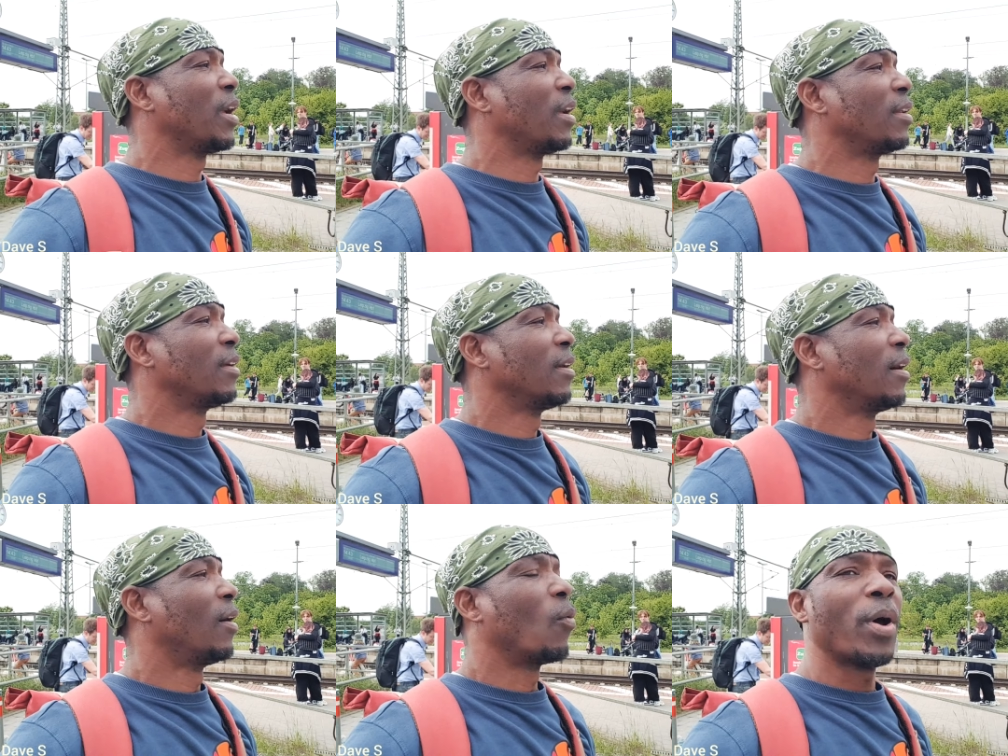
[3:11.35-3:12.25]

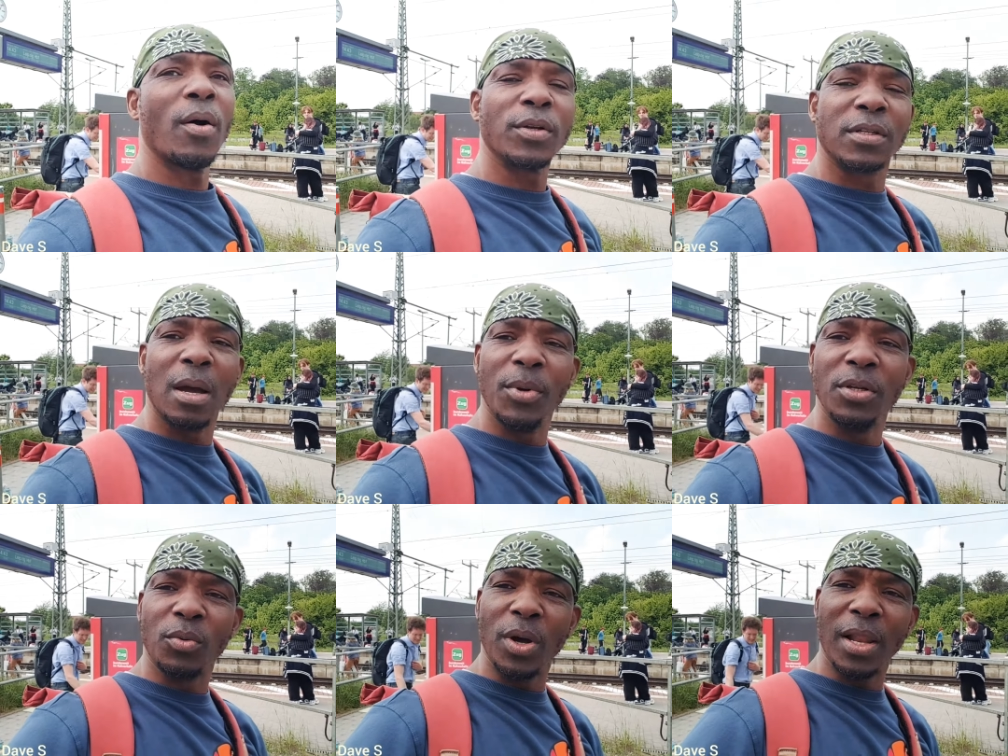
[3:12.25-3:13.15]
Here. When I was coming
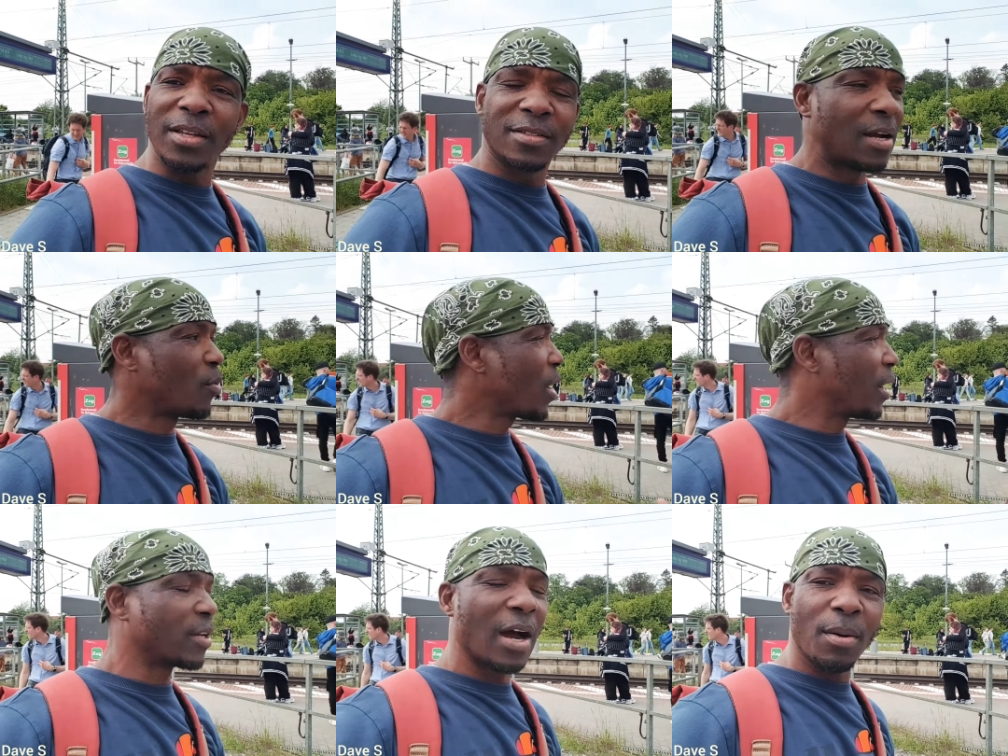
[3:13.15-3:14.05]
the way last time, where
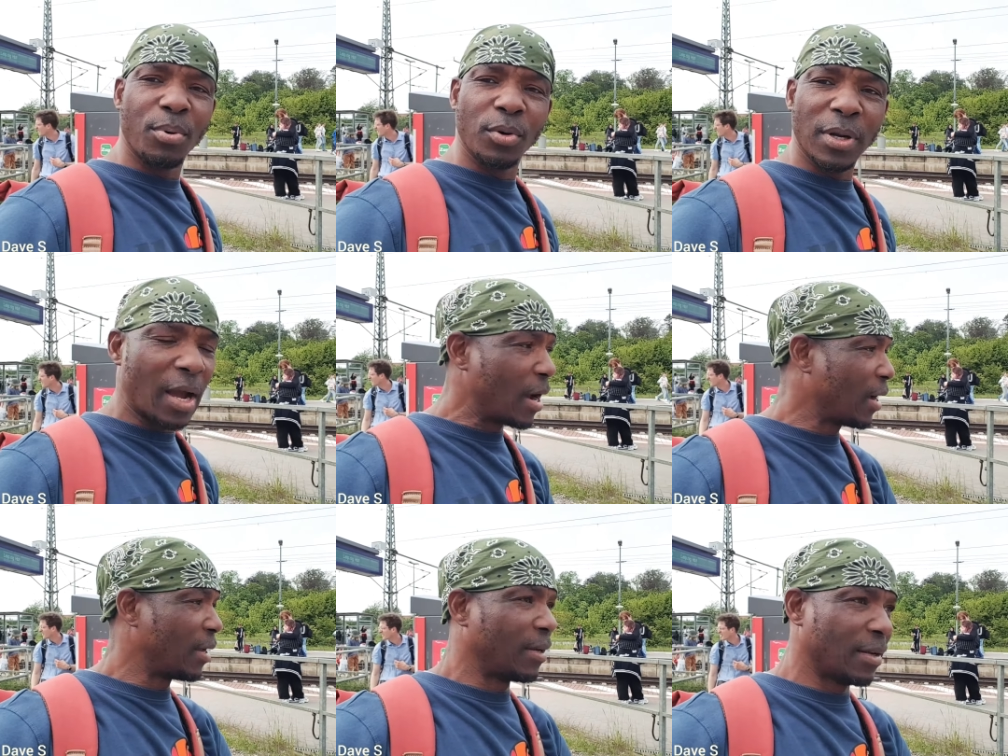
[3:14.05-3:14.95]
it happened,
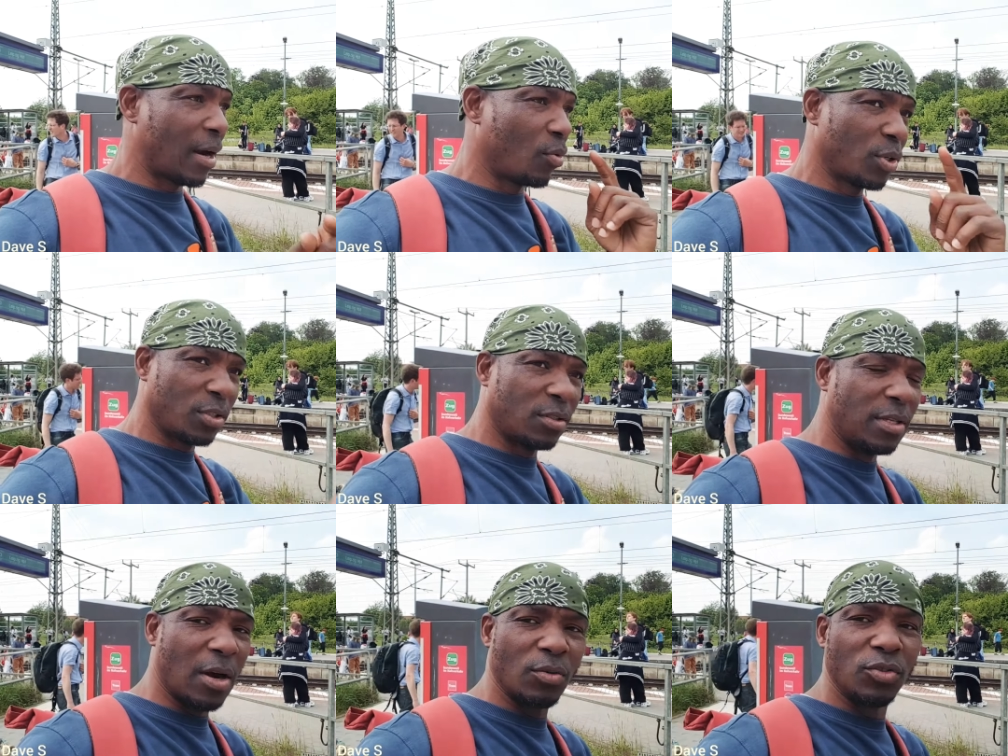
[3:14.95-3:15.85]
I I went
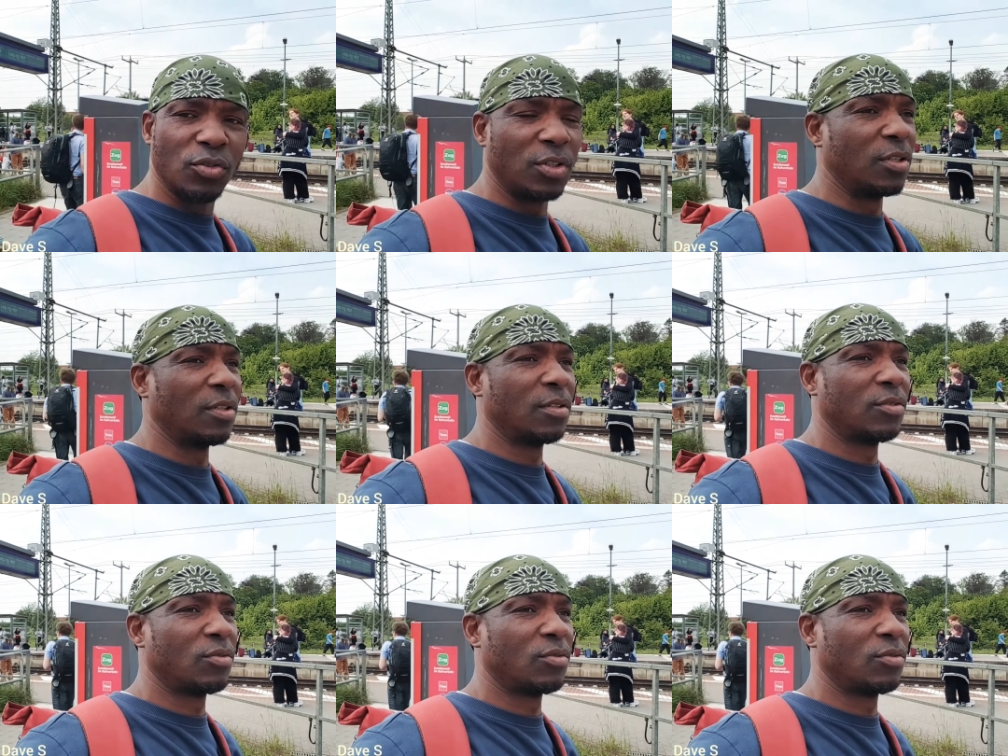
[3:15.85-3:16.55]
down to the